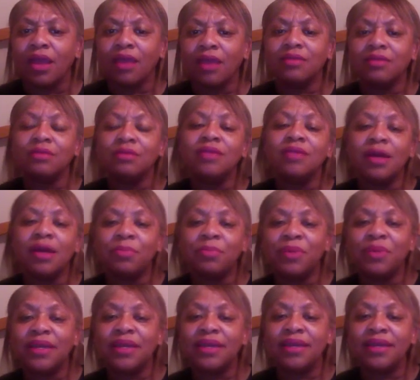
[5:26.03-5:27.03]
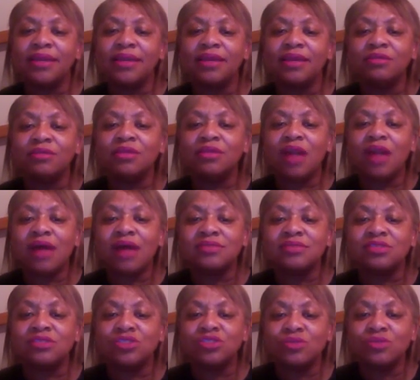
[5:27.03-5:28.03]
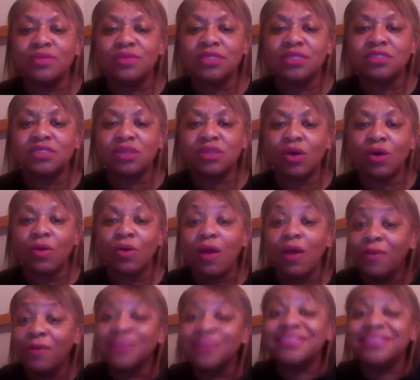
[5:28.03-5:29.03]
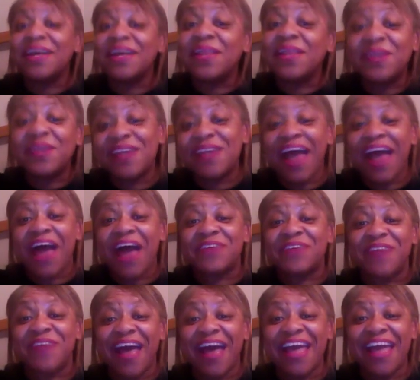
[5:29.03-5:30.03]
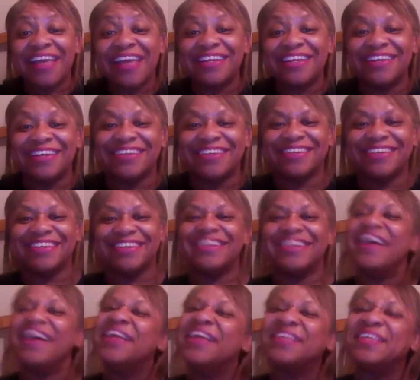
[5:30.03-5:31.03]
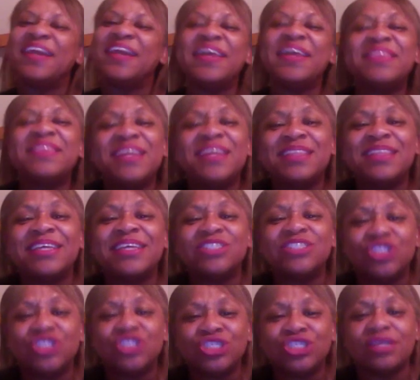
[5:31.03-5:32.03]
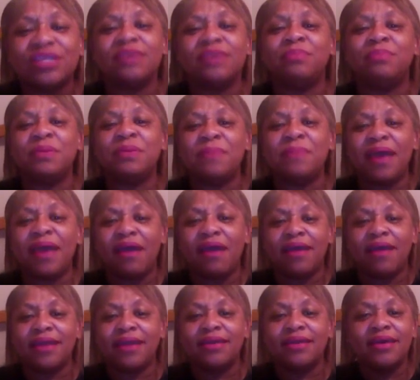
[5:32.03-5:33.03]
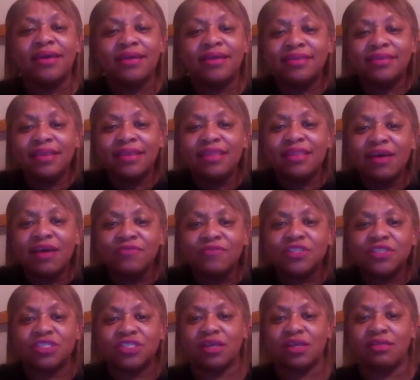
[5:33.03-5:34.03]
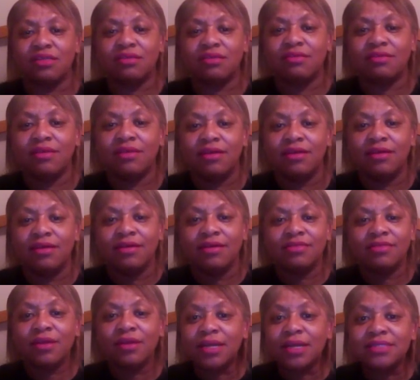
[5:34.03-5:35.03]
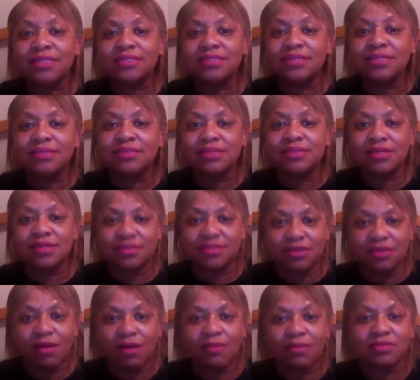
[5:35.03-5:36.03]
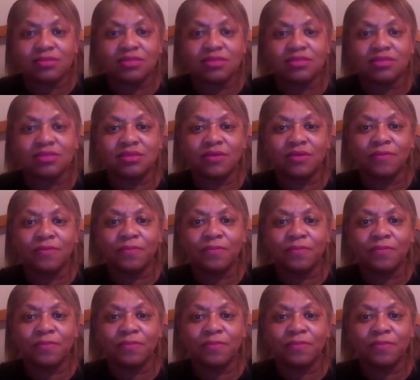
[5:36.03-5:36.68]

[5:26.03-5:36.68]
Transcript: and they're not breaking any other laws in doing so, which no, they're not, right? Then I think they should be married and they love each other. They're consenting adults.